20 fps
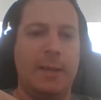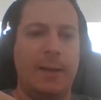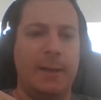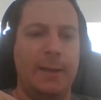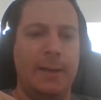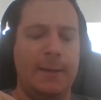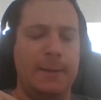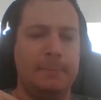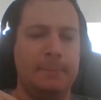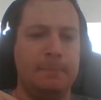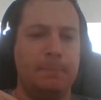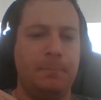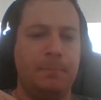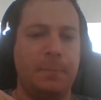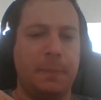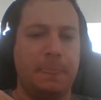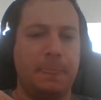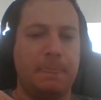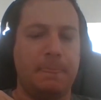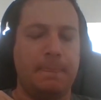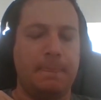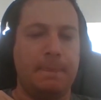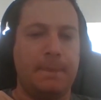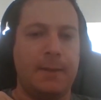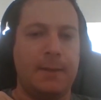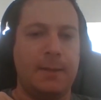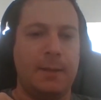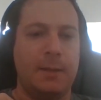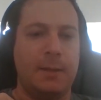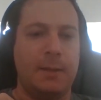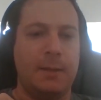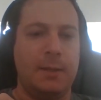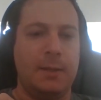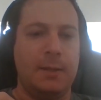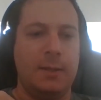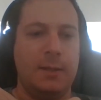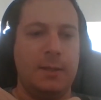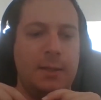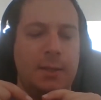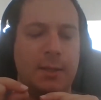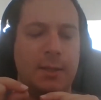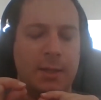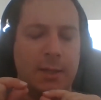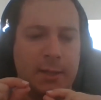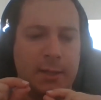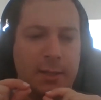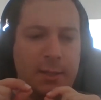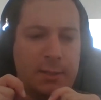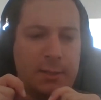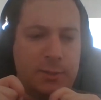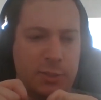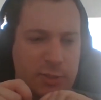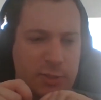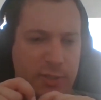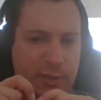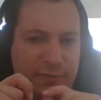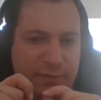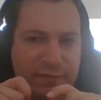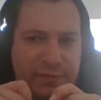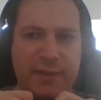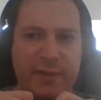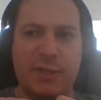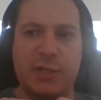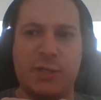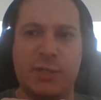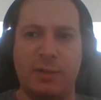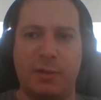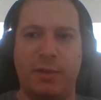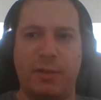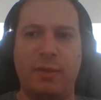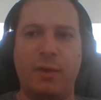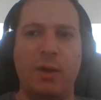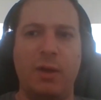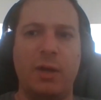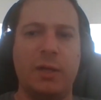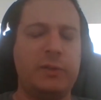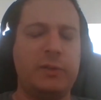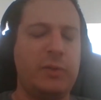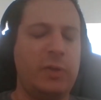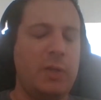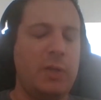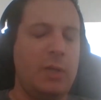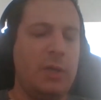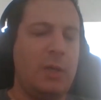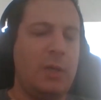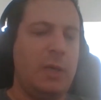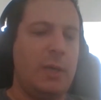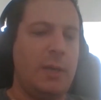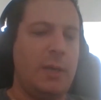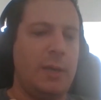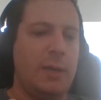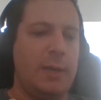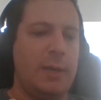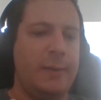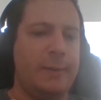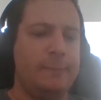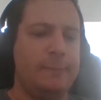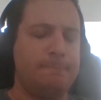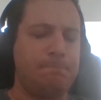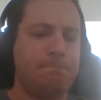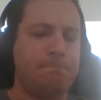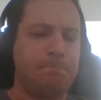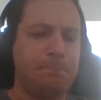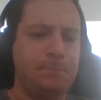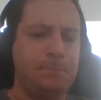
Um, right. and just to finish the thought, um,